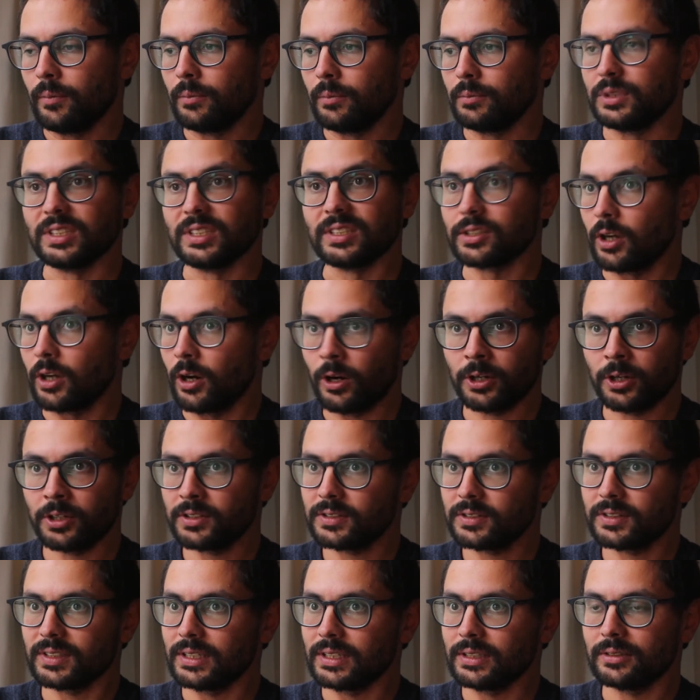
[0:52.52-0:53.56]

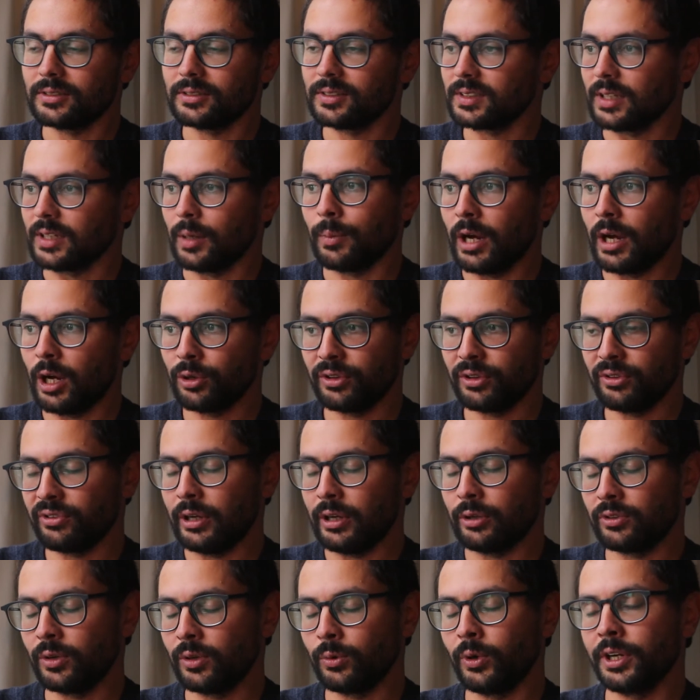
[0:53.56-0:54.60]
discarded, and somehow they
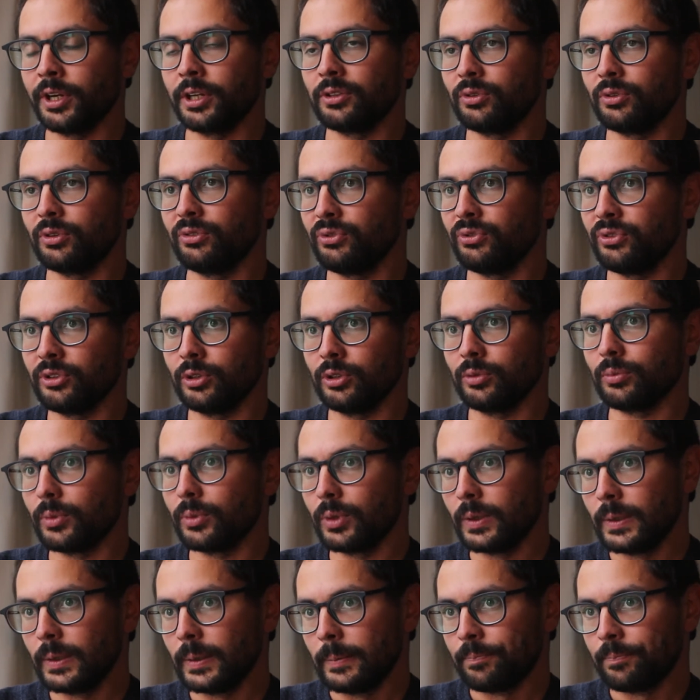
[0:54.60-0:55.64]
found their way into the film.
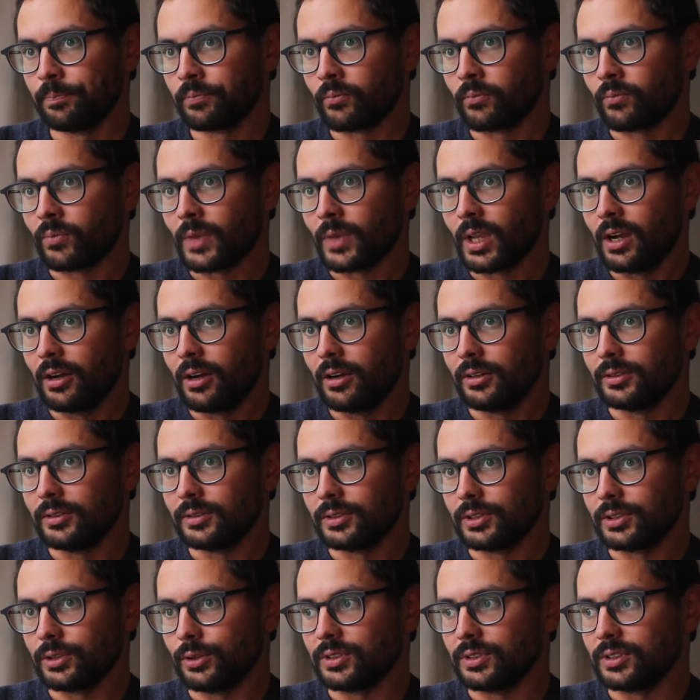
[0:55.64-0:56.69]

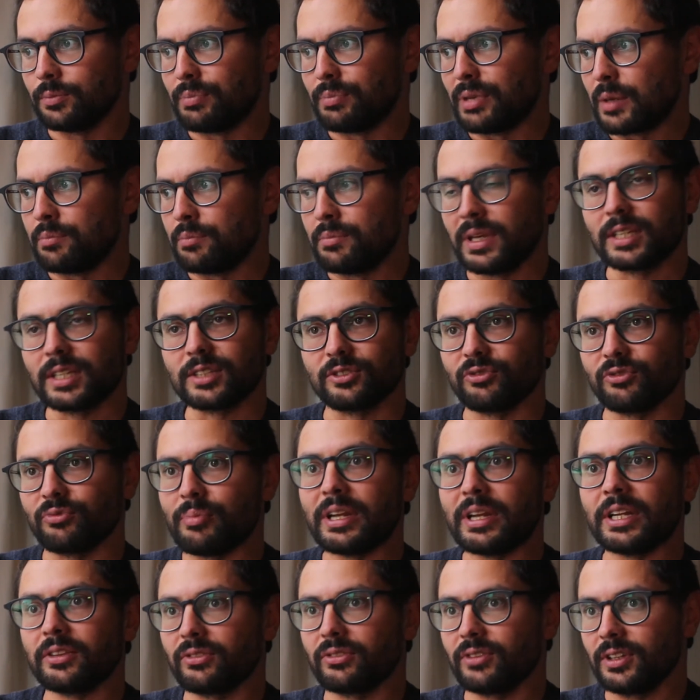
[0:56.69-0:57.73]
So it's a big mix of
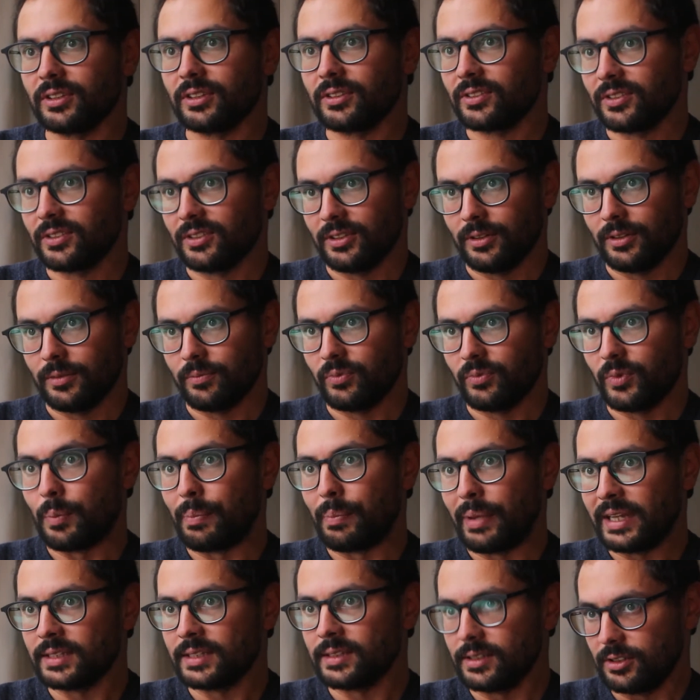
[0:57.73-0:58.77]
many things, the
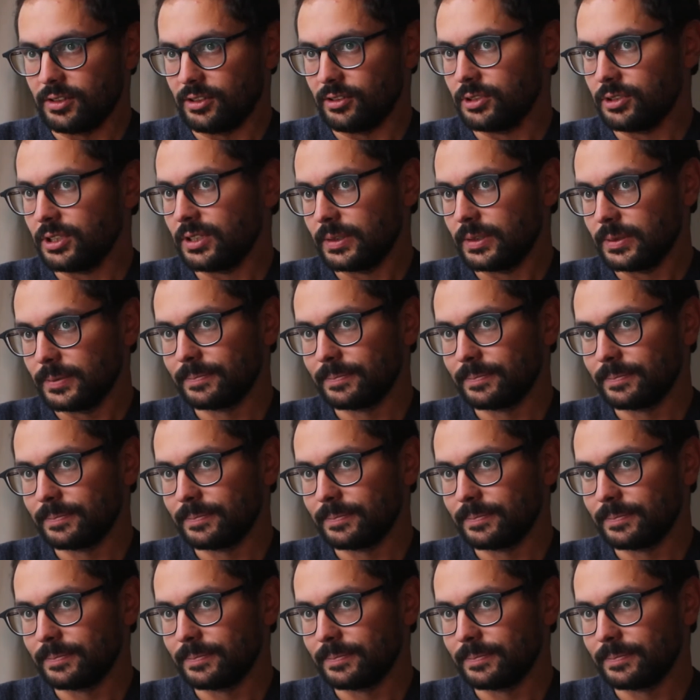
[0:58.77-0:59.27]
basis of it.